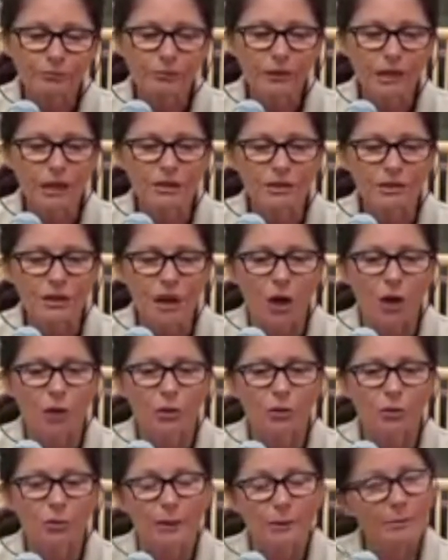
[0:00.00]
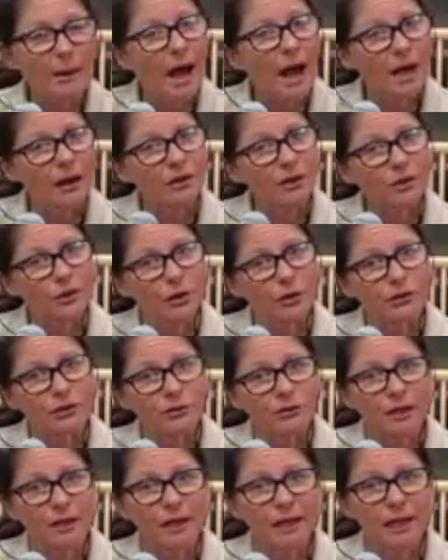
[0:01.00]
So we partner those
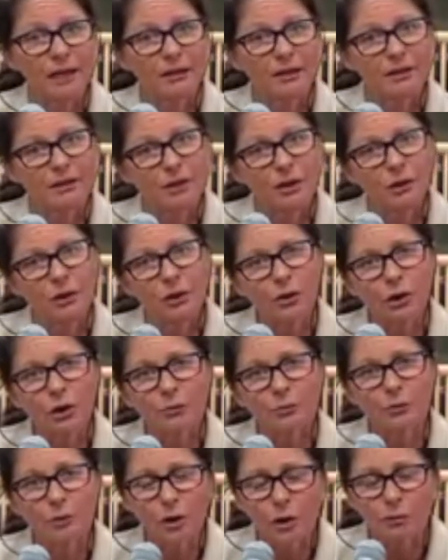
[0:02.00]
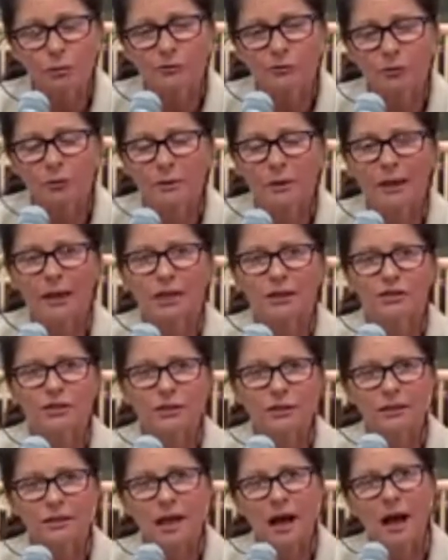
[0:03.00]
three together. So herbal
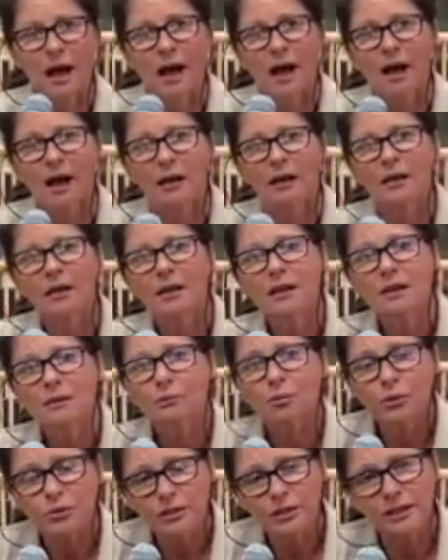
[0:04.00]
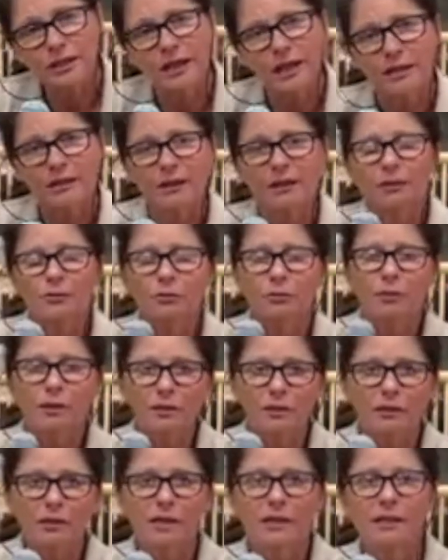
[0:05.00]
formulations are put together
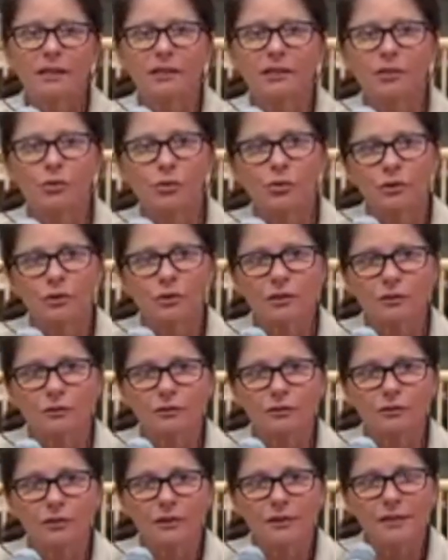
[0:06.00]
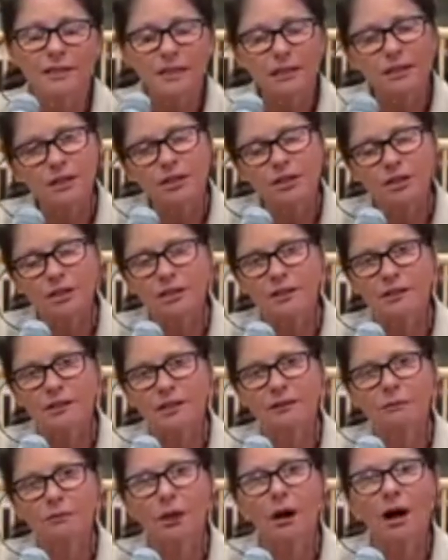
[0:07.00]
with these sorts of synergies
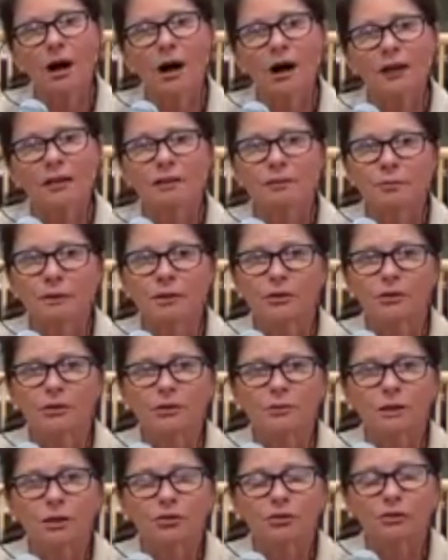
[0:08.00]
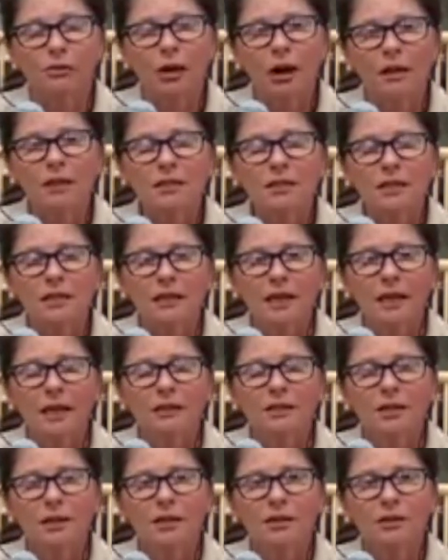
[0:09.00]
in mind because we're trying to
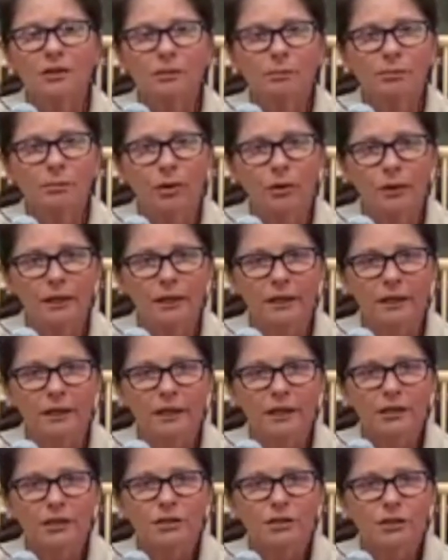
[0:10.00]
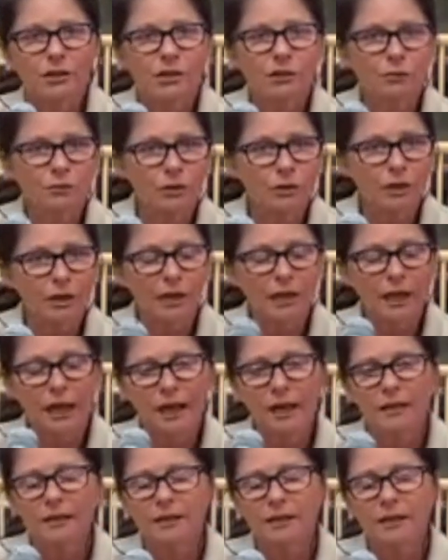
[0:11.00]
get the body to communicate